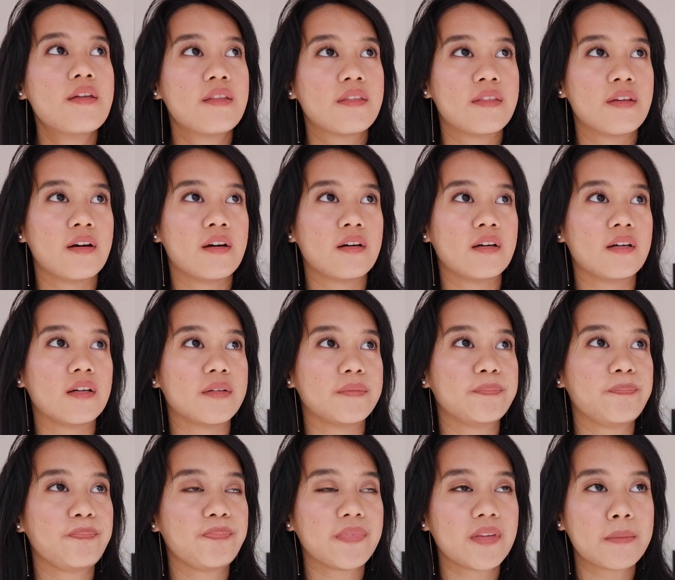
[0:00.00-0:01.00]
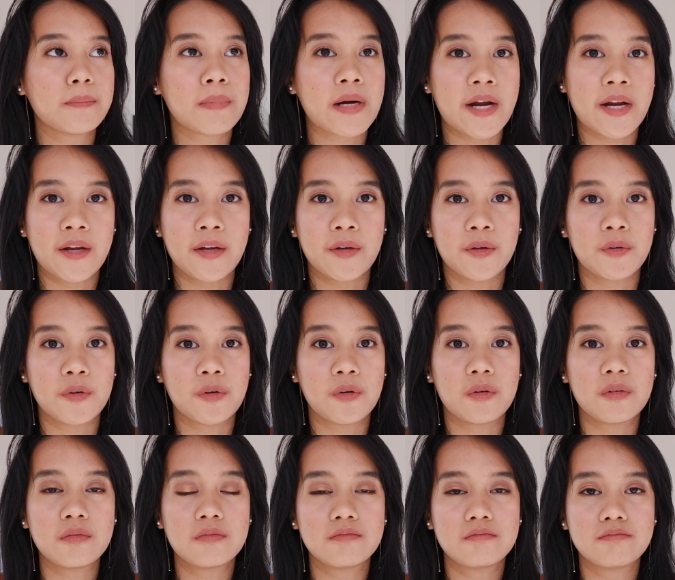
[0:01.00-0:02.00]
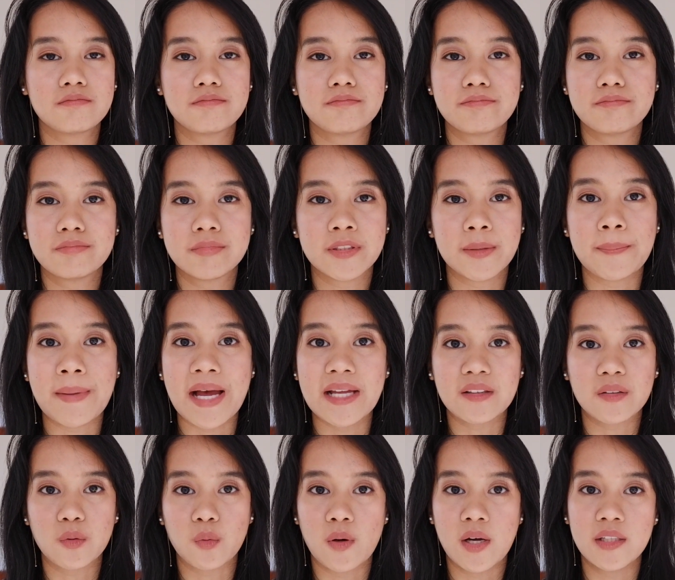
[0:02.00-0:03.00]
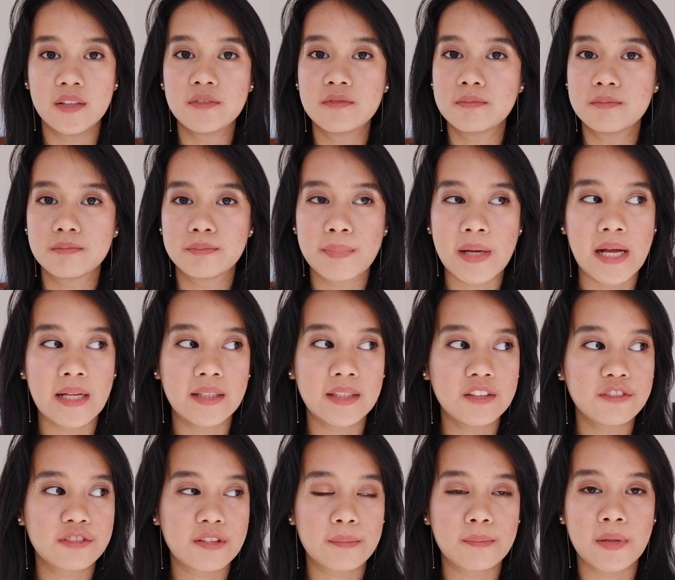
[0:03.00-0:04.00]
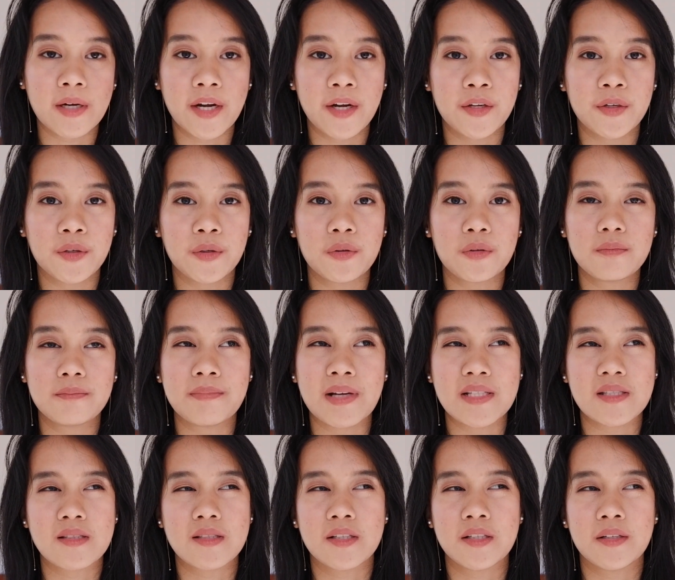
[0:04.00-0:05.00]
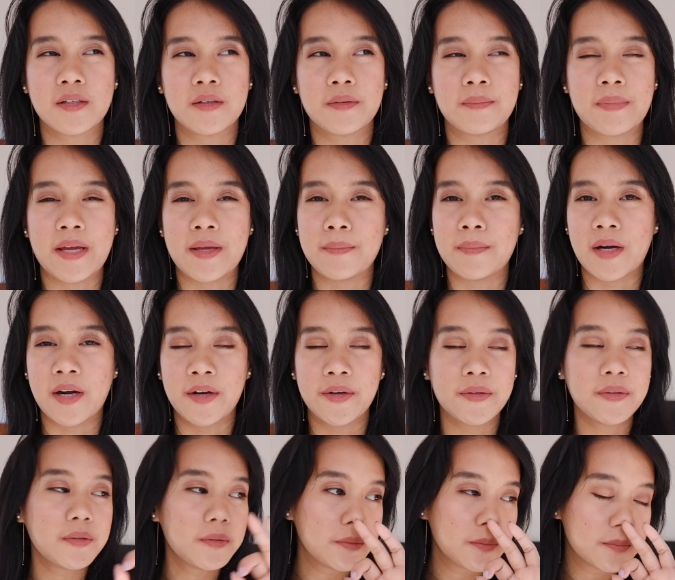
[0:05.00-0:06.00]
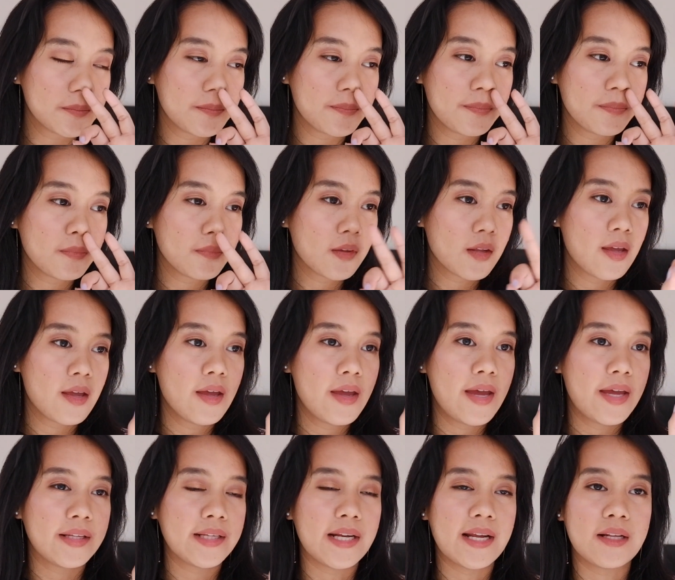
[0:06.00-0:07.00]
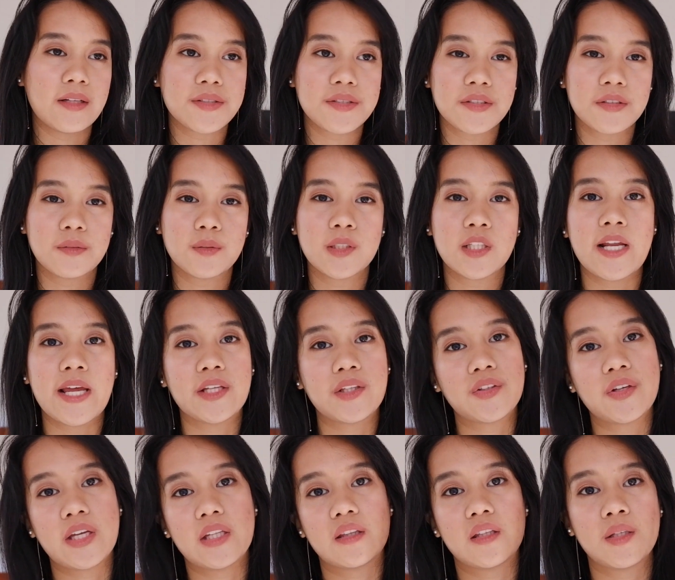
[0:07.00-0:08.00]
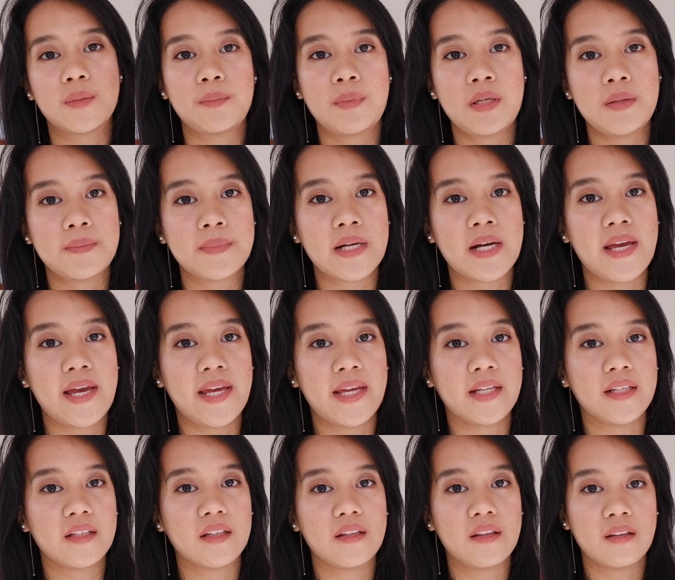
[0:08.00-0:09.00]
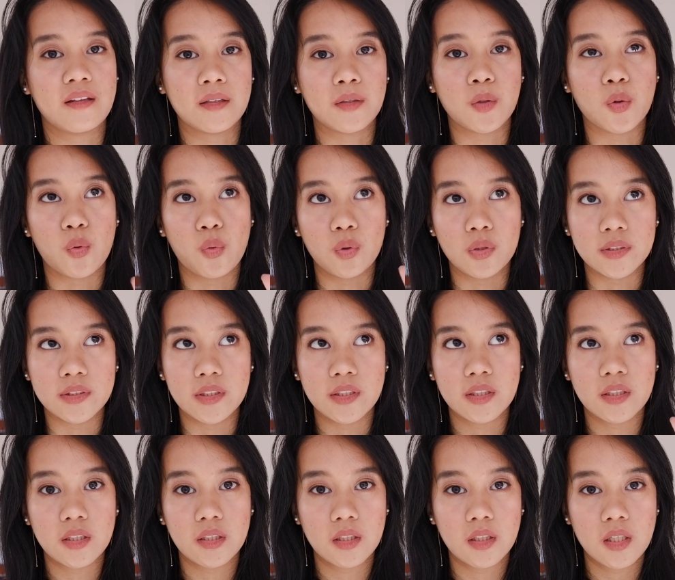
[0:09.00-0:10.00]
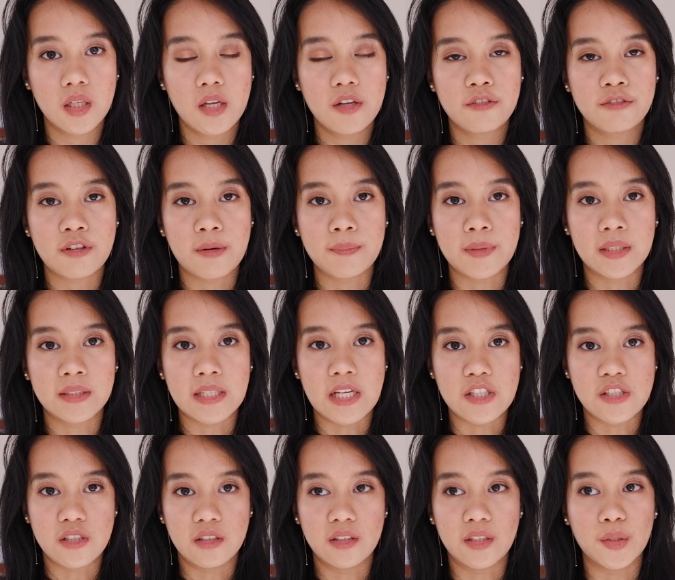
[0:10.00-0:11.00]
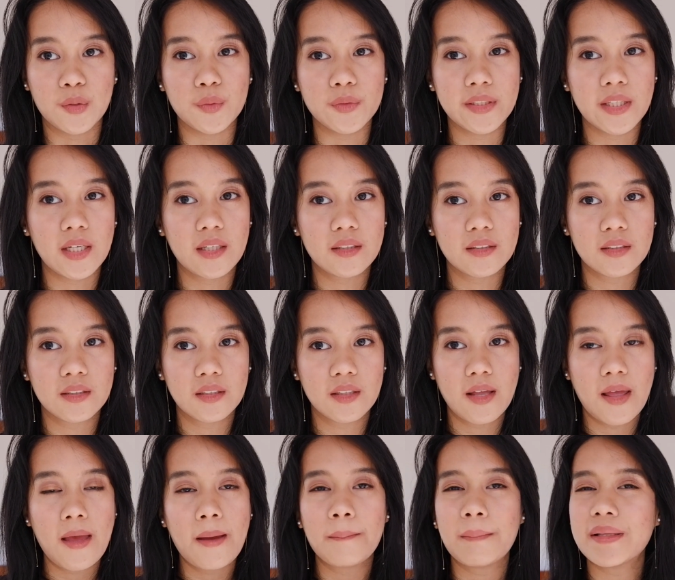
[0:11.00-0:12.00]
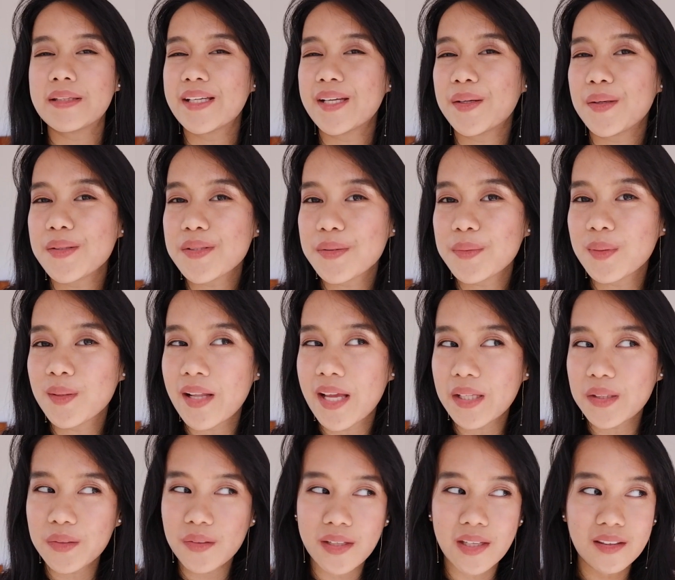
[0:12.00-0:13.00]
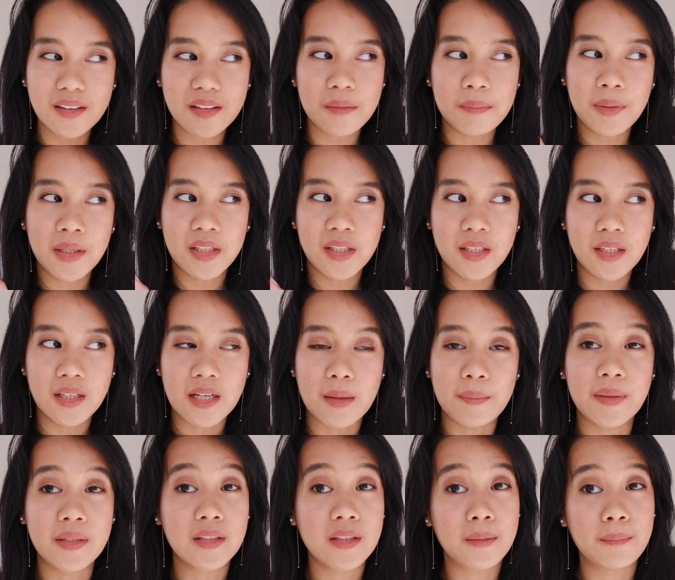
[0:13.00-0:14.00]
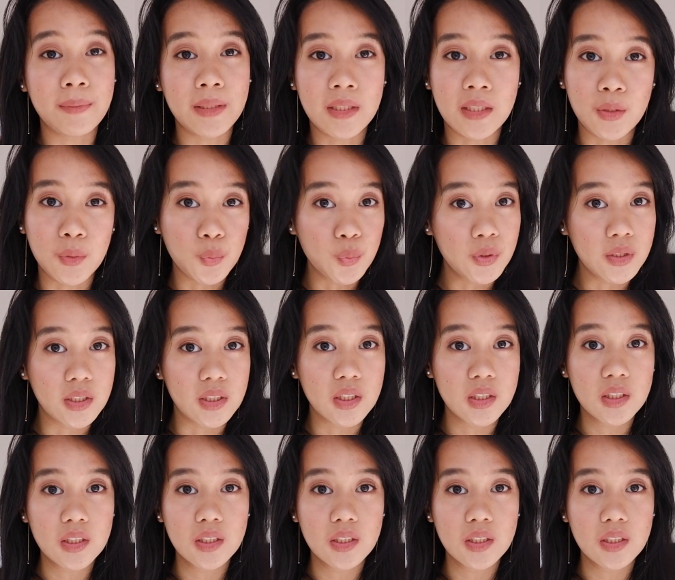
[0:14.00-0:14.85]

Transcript: the Mario, the matte one palette from Mario, Master by Mario, and then I also would like to get the Biba and the Gold from Natasha Denona. But I also would like to get the Mini Glam and the Mini Nude,